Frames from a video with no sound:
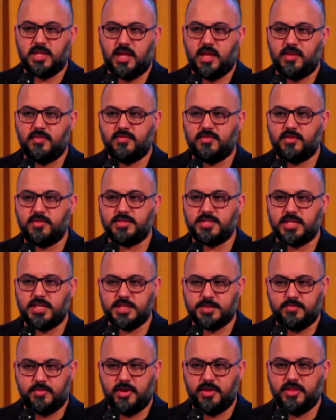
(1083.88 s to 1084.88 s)
life, losing
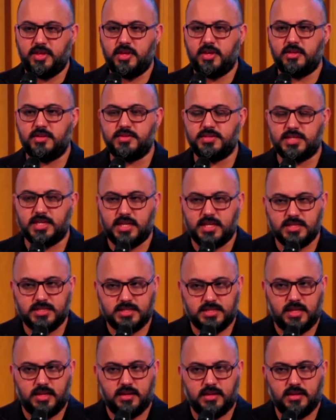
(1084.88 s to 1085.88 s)
his brother and losing his
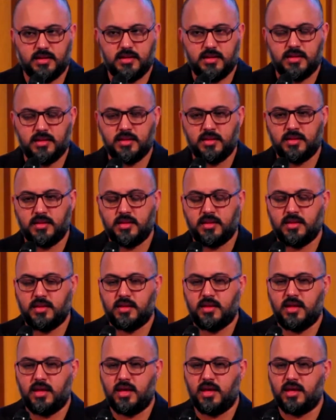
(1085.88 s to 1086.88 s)
son.
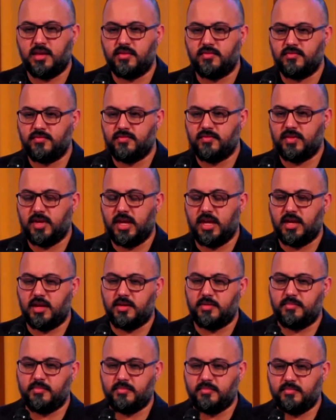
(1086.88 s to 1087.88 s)
And
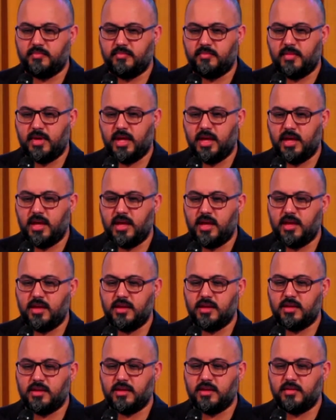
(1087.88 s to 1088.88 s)
my
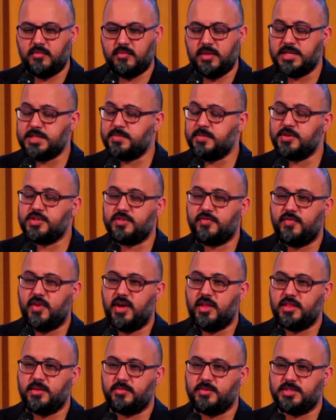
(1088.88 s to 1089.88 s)
spiritual
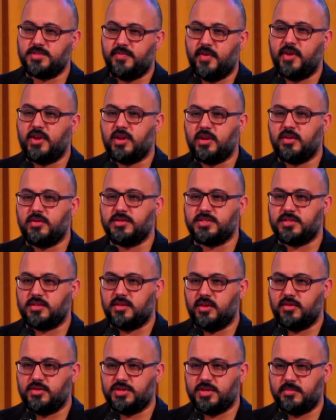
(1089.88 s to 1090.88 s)
father was very close to
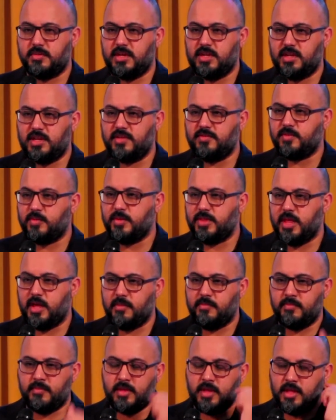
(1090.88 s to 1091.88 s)
Hyojinim. He lived with
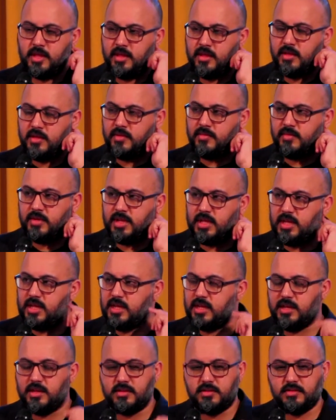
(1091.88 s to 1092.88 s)
him.
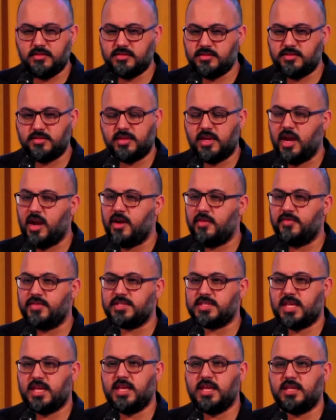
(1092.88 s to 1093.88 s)
He took care of
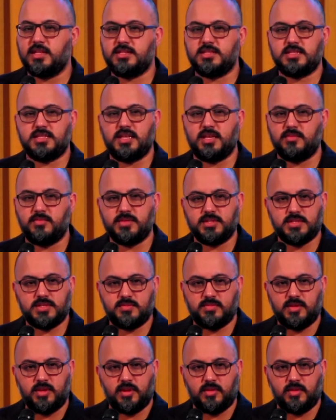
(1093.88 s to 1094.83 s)
his kids. He was,